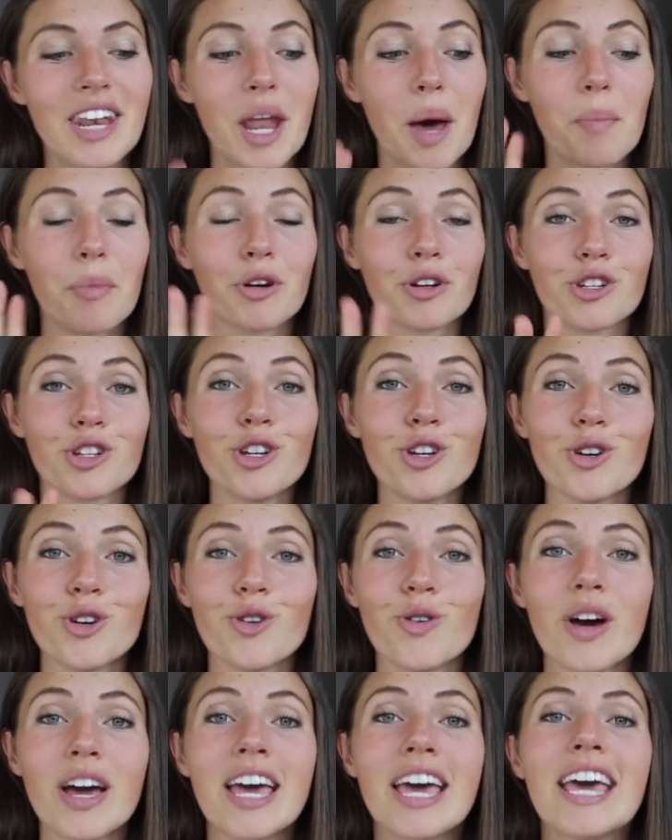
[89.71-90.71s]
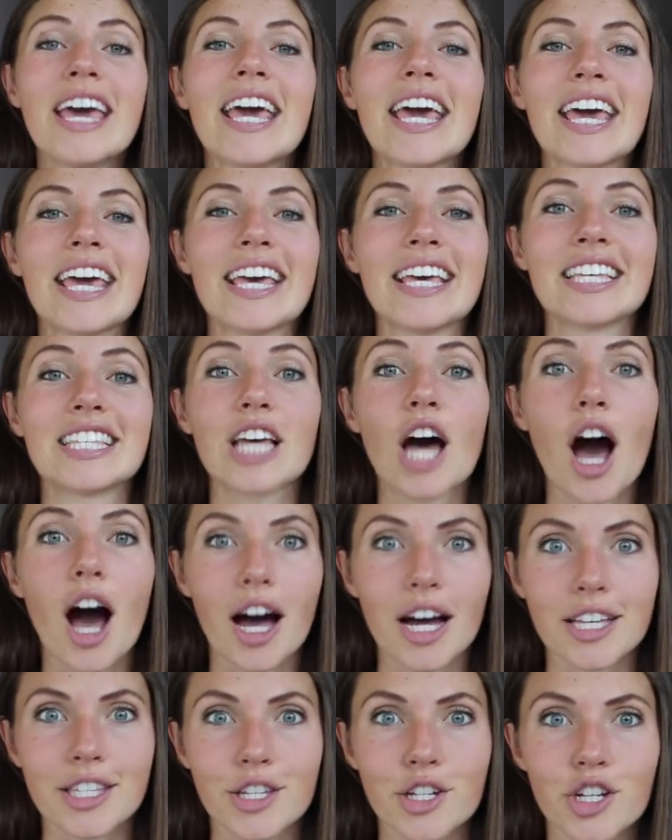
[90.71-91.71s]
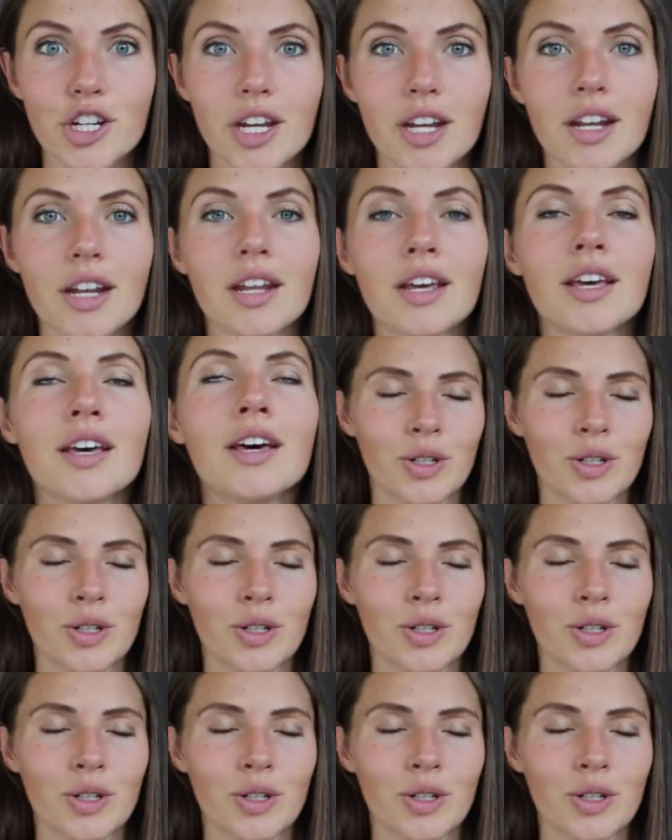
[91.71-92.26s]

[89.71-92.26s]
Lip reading: Number 2 is oxygen.